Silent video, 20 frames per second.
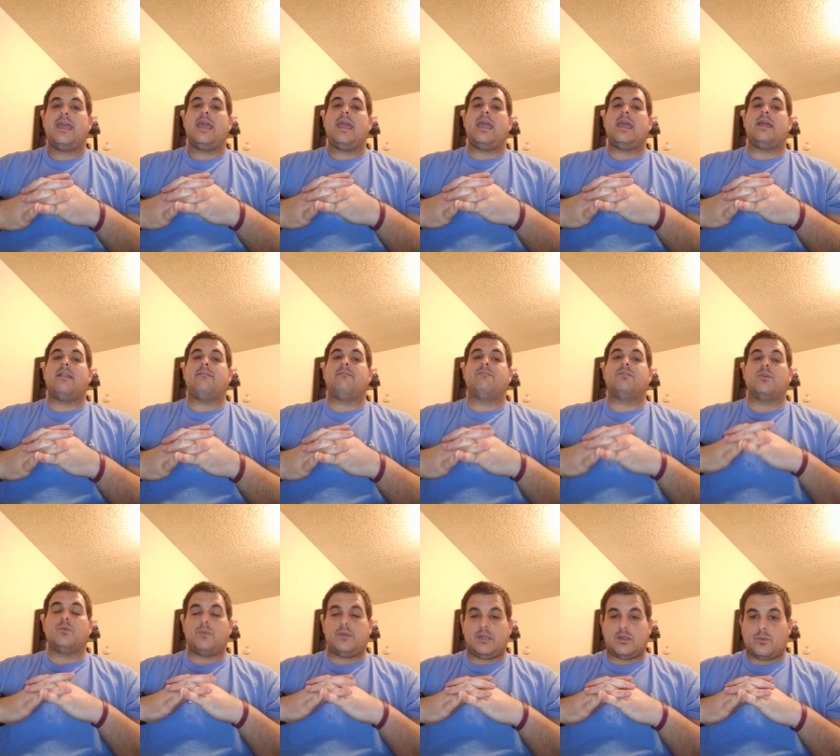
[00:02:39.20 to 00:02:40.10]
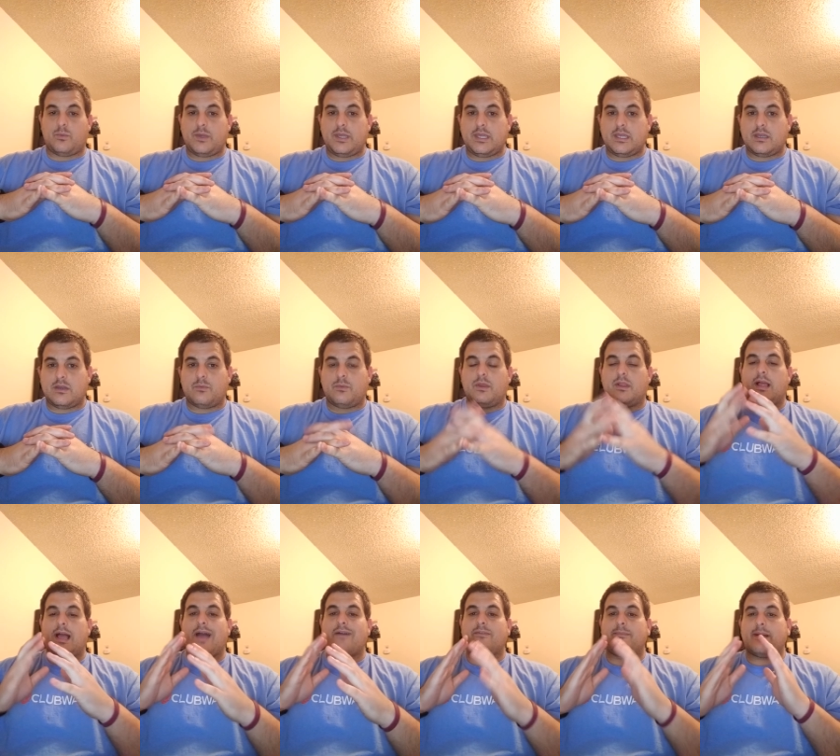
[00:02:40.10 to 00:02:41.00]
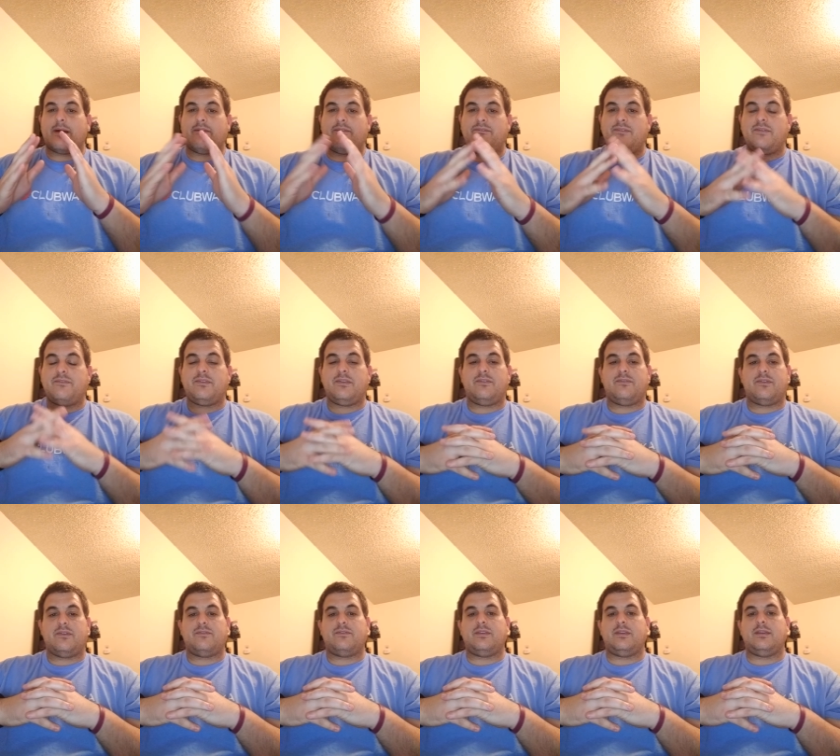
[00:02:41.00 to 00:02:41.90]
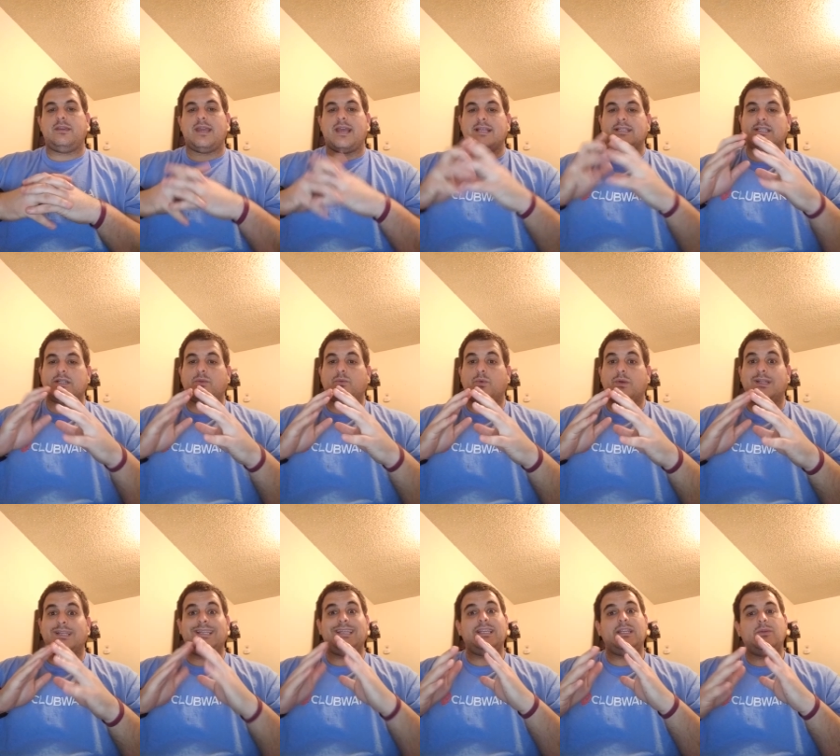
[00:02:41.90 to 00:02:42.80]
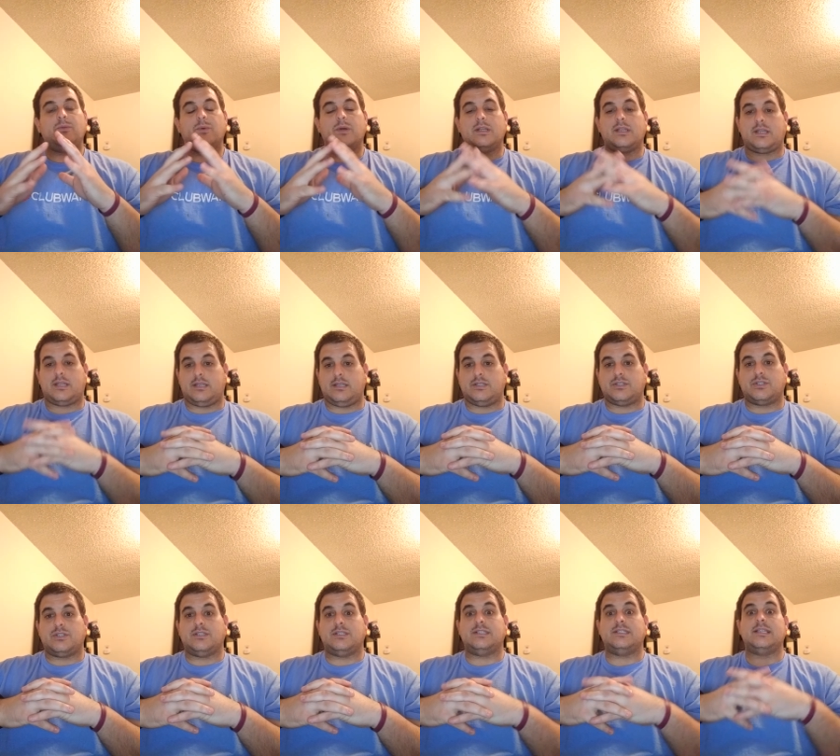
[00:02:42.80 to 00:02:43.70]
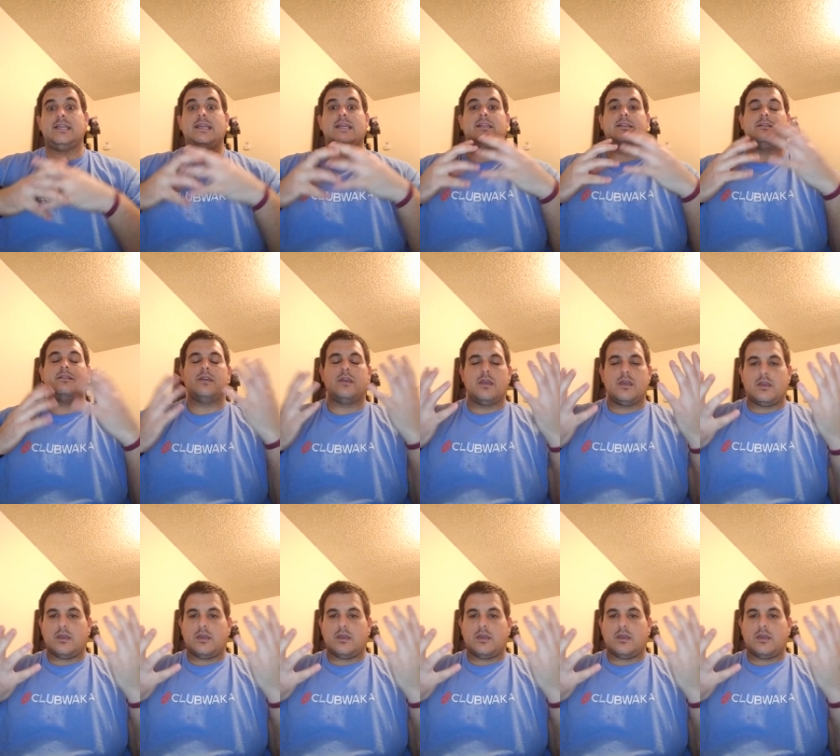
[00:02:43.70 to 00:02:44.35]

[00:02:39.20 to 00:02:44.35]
And for weak weak, we'll have about 50-50 SN1 E1 conditions, and